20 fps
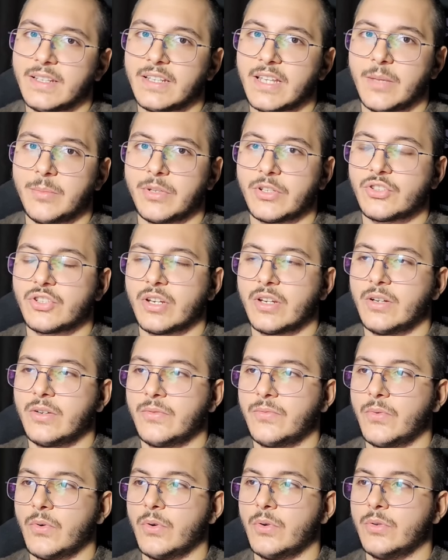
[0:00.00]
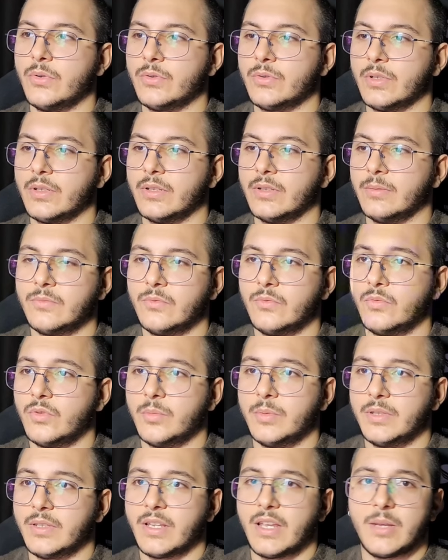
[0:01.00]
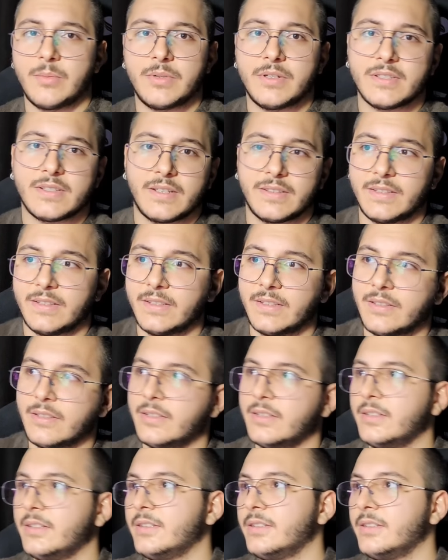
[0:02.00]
gaming chair for women gamers, I think.